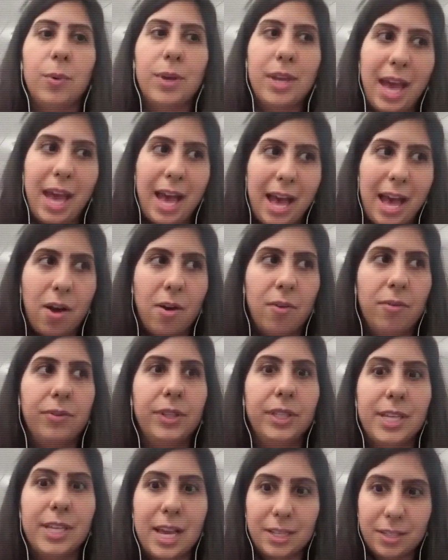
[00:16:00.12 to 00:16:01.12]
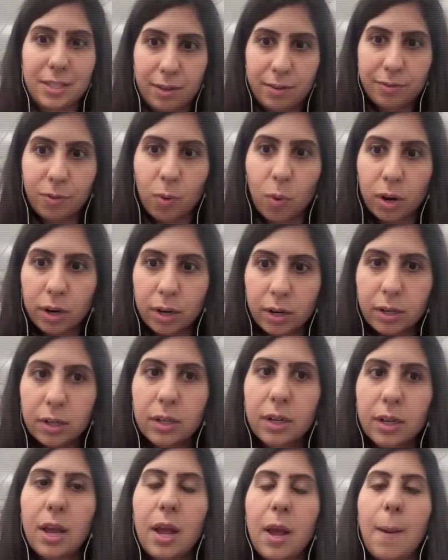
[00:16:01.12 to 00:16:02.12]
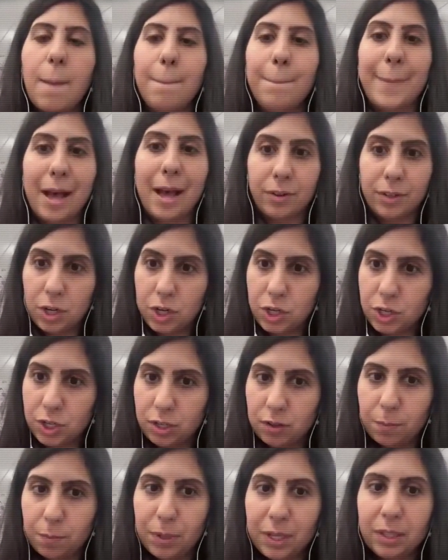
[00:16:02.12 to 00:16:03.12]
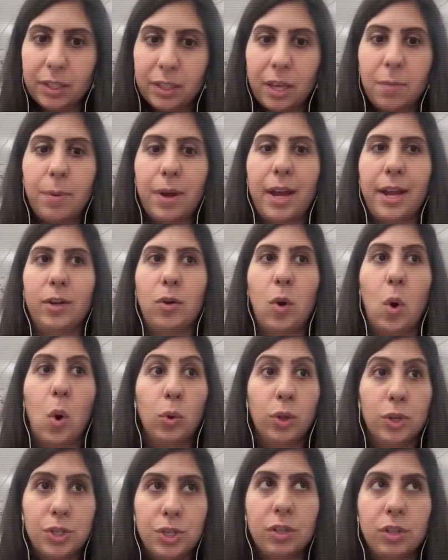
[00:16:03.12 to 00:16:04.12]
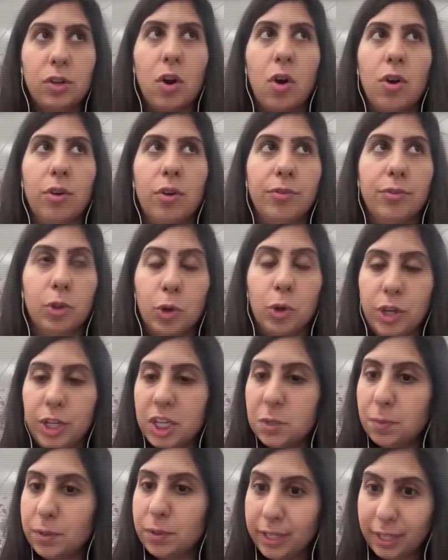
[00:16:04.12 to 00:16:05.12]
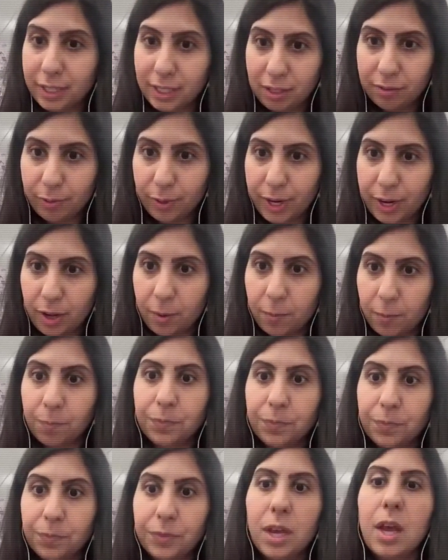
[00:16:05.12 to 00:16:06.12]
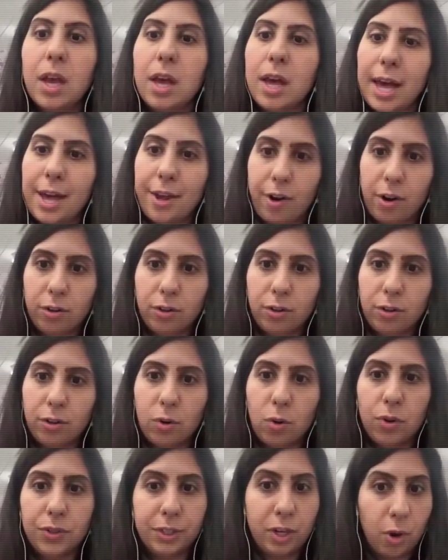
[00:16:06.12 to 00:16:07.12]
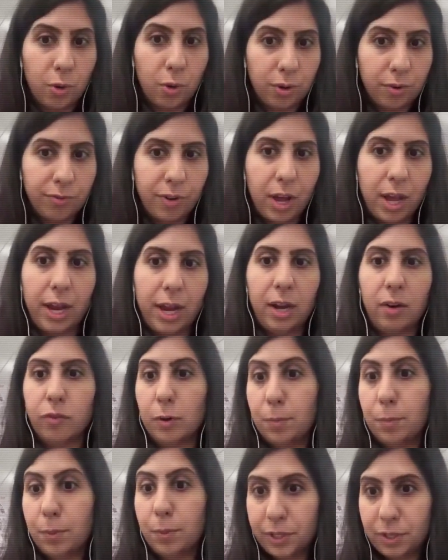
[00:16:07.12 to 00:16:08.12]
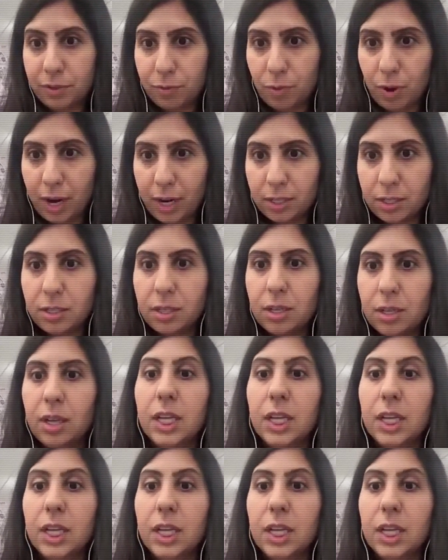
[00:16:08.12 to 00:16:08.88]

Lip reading: we have the Yes on 4 ballot initiative being led by a coalition called Floridians Protecting Freedom. And our goal is to codify reproductive rights